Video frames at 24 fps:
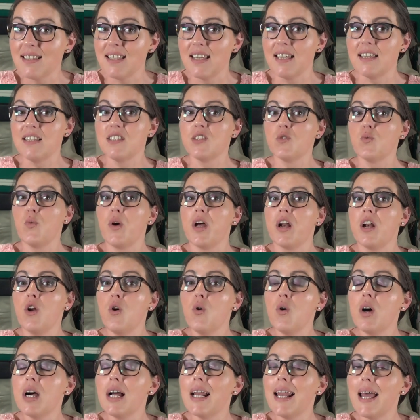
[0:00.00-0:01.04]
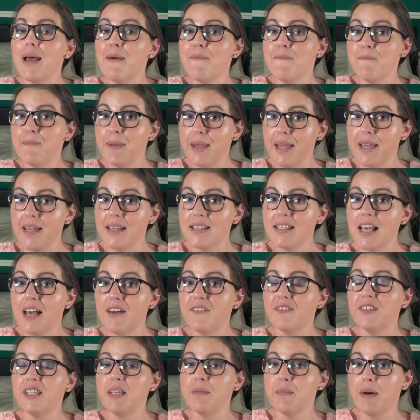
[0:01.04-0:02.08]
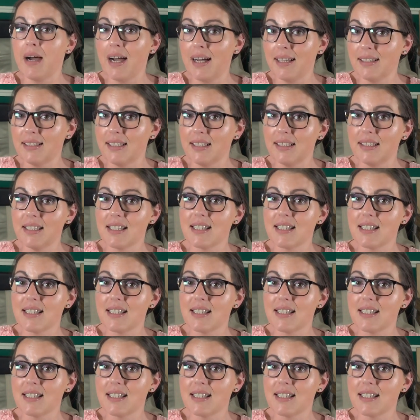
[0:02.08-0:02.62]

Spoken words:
since where local MPs have demanded